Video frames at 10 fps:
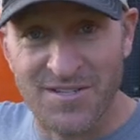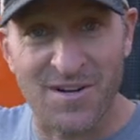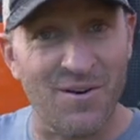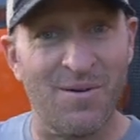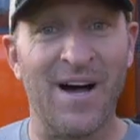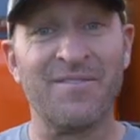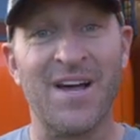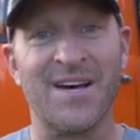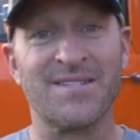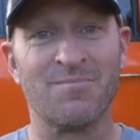so I've
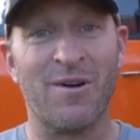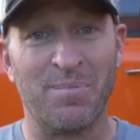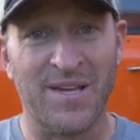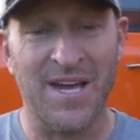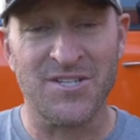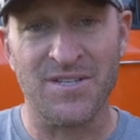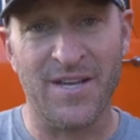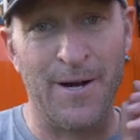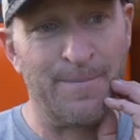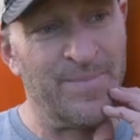got some replication
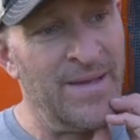there.